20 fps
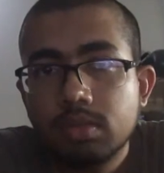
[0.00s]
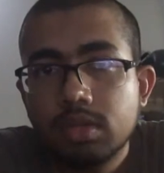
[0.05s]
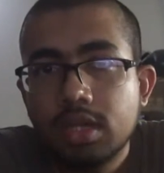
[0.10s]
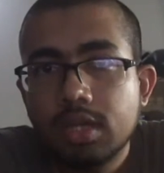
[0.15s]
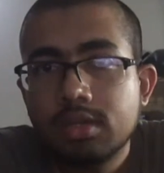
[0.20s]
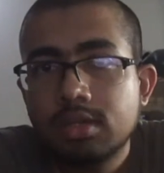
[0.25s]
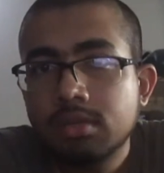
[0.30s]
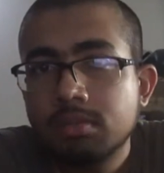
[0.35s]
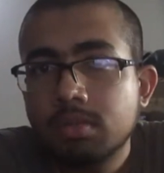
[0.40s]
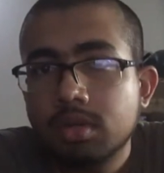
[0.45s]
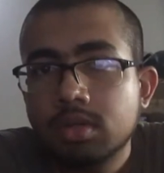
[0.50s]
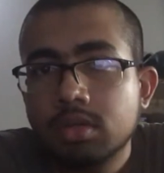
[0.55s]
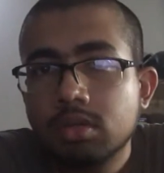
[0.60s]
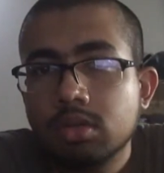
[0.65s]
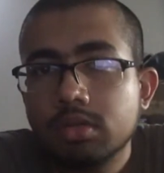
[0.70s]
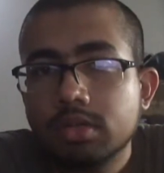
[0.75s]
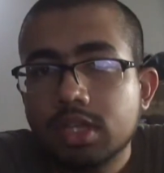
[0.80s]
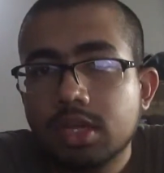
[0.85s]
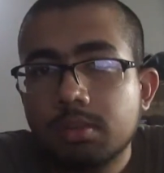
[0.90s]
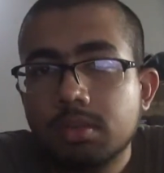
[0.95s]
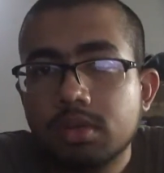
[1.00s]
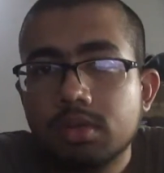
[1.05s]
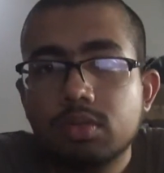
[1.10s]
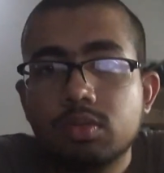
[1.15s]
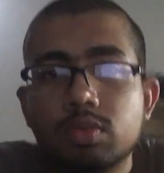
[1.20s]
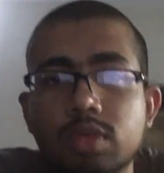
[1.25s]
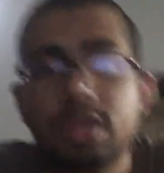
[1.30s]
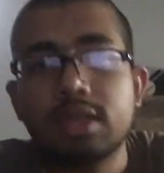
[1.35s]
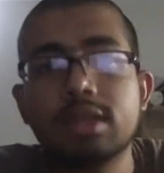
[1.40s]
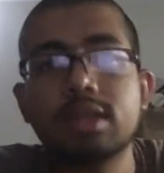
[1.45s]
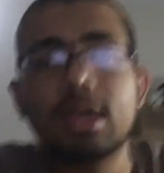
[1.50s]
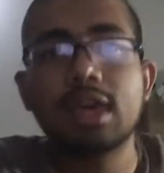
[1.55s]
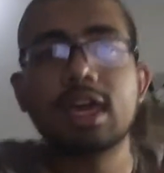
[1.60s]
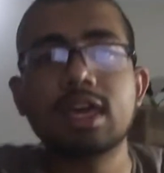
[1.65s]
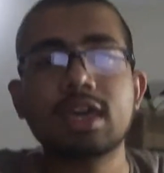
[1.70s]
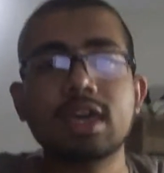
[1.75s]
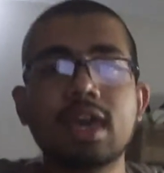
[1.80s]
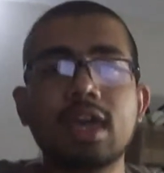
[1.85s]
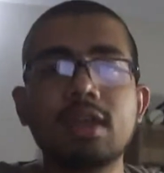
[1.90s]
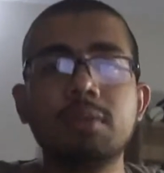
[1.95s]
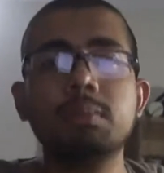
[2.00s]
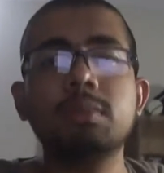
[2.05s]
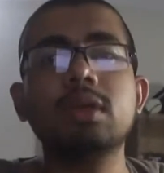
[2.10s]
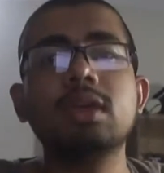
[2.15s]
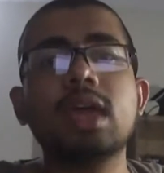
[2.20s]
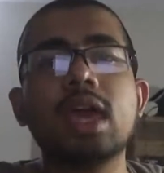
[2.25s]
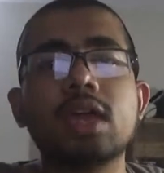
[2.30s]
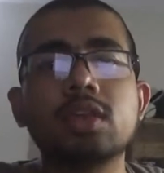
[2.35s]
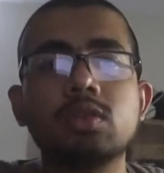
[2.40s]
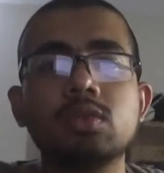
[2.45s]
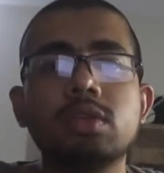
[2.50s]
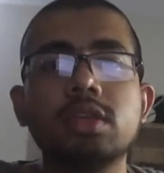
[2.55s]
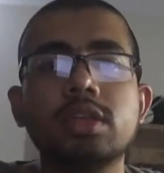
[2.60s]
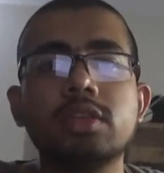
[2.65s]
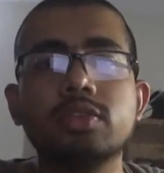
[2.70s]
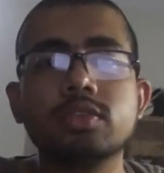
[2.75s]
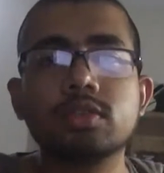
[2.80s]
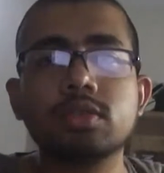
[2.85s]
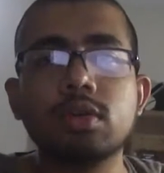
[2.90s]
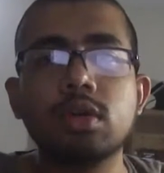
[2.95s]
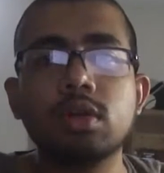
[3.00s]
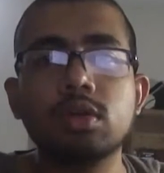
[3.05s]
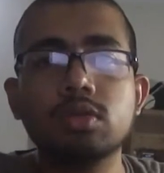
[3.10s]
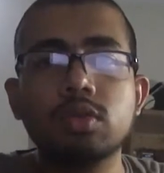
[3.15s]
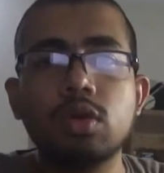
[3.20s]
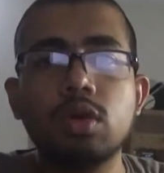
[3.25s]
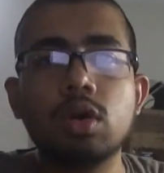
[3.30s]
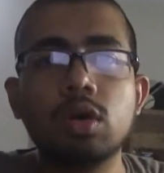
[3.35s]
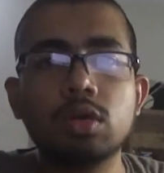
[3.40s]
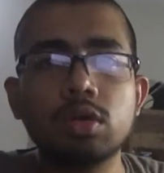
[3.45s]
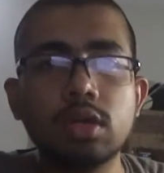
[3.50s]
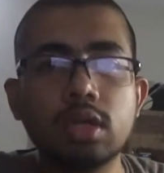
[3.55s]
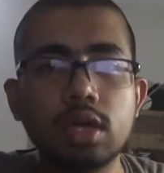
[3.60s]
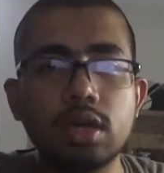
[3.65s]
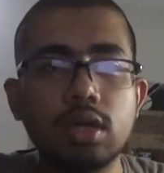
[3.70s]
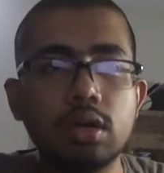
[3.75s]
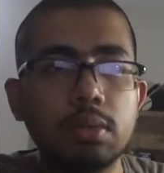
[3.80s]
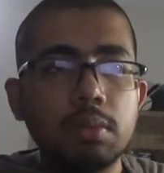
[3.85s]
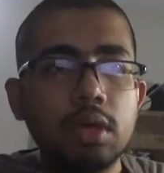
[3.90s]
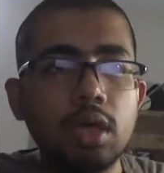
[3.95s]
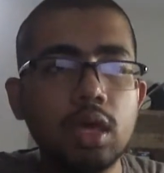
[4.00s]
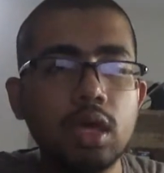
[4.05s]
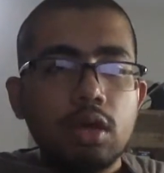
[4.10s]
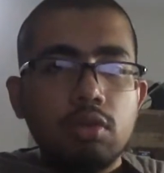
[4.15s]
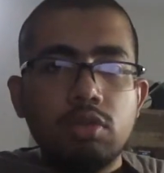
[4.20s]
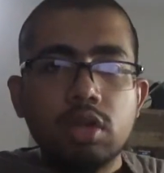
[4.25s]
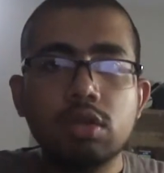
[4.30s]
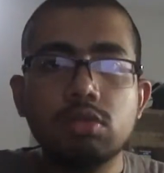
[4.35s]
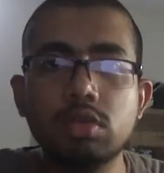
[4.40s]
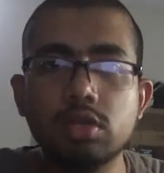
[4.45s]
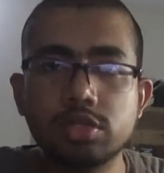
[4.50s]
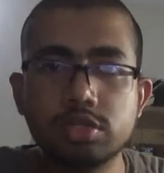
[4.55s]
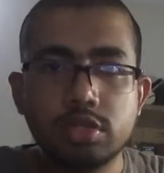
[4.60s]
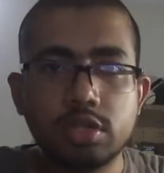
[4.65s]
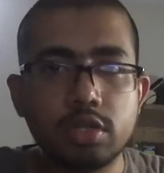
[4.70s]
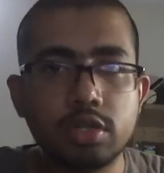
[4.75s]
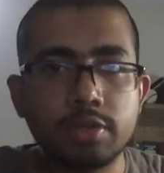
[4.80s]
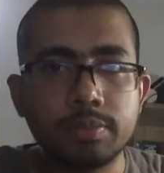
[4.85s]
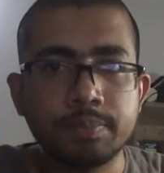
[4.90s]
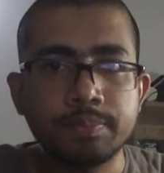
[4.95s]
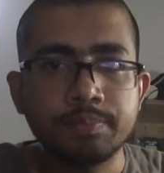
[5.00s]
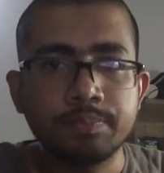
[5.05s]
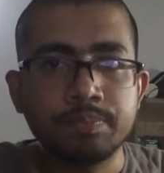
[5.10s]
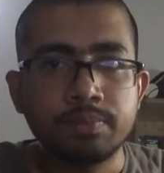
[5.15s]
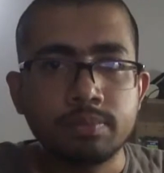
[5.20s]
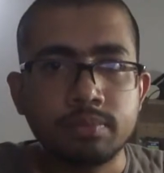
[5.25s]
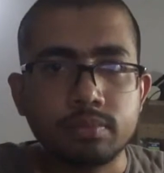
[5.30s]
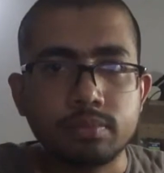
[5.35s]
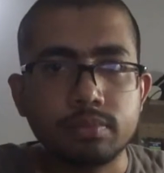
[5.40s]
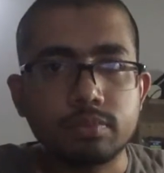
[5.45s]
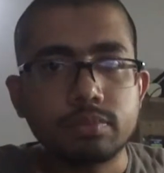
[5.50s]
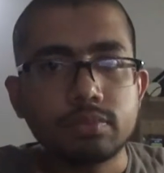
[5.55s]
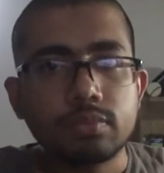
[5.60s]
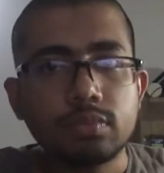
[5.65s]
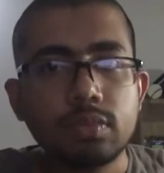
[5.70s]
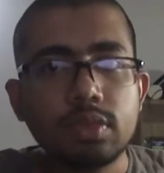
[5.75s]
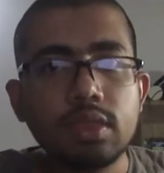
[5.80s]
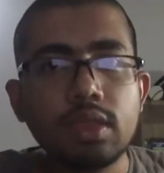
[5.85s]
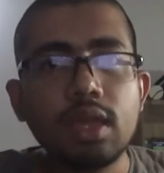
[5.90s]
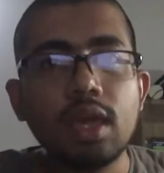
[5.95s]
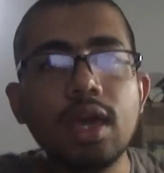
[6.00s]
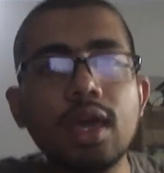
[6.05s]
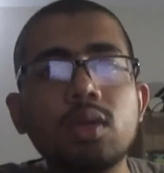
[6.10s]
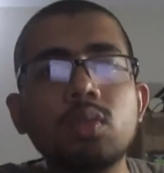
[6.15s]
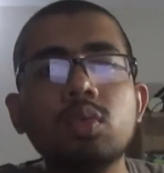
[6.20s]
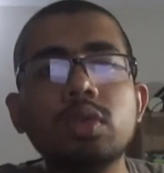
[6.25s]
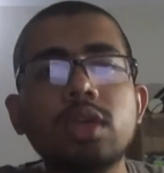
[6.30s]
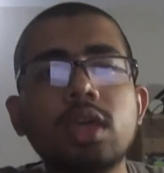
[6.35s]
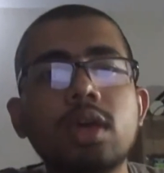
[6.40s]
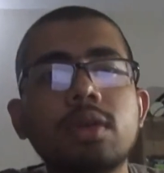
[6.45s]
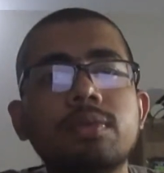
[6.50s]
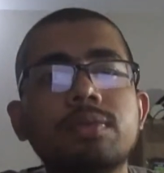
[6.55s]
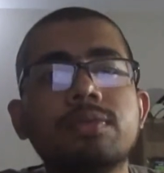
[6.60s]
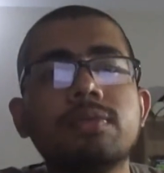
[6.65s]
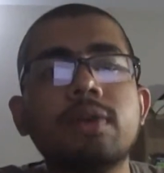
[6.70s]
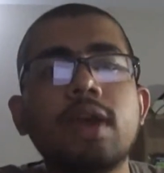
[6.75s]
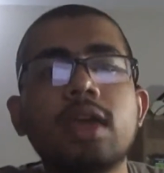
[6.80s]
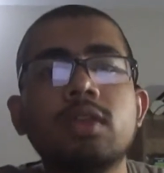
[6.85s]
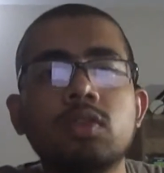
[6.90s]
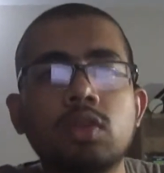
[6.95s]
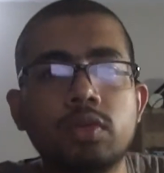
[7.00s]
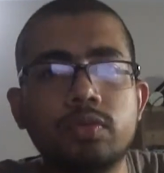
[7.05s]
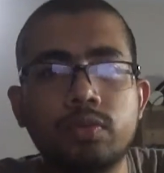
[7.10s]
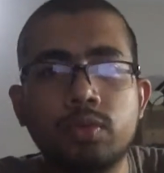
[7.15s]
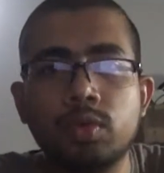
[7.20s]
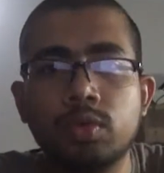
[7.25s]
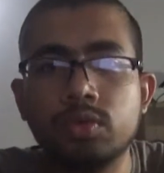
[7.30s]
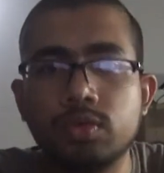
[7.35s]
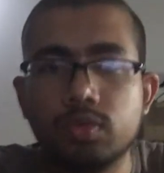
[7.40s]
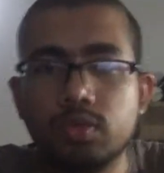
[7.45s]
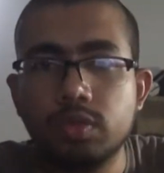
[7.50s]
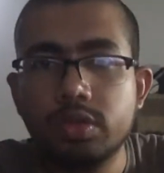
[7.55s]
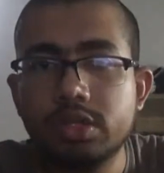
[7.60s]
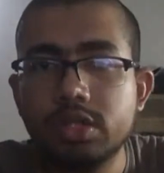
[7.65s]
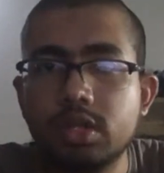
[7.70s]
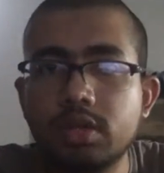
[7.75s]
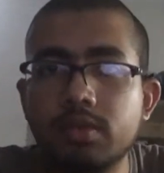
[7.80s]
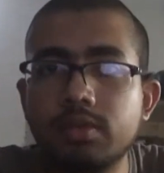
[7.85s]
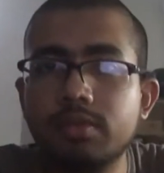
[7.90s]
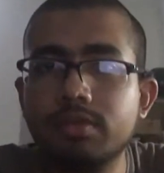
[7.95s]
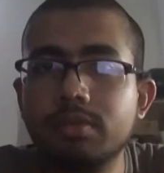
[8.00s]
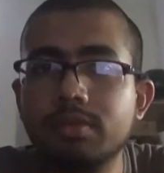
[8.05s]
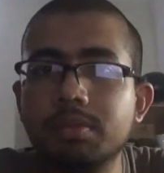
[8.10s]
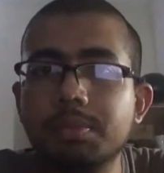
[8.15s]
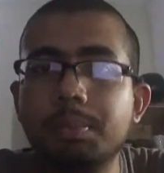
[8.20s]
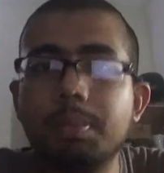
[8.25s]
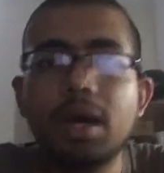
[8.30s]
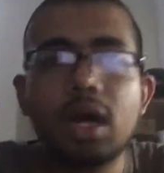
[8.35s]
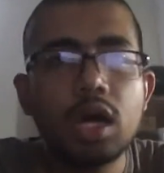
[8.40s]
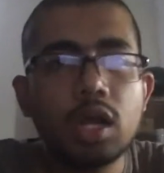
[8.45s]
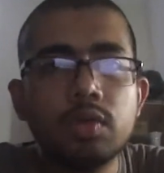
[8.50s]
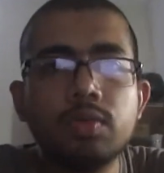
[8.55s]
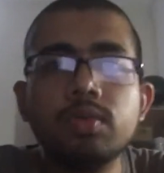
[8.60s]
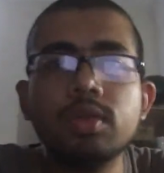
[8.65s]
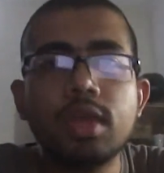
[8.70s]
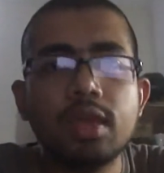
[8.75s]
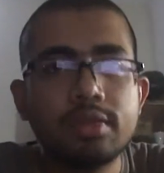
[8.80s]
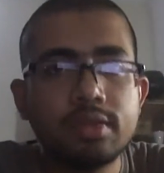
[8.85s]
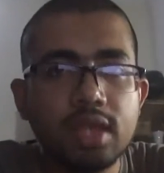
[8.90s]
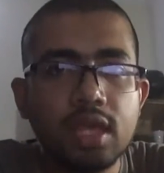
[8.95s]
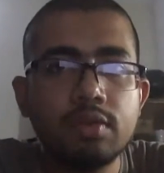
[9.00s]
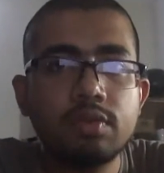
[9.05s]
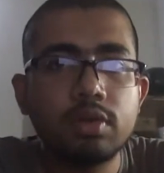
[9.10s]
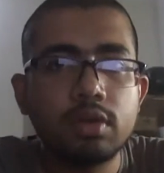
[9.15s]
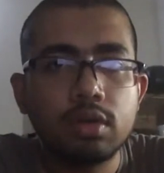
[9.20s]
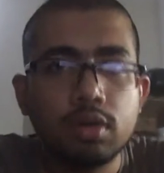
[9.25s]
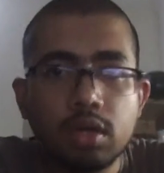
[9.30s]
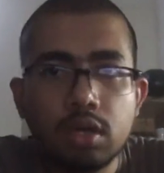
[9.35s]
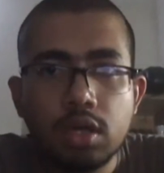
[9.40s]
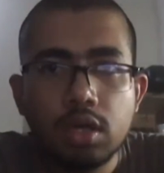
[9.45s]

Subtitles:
Hidden buttonholes cameras that can be actually installed on a regular shirt. And we have Android phones which are powerful as ever.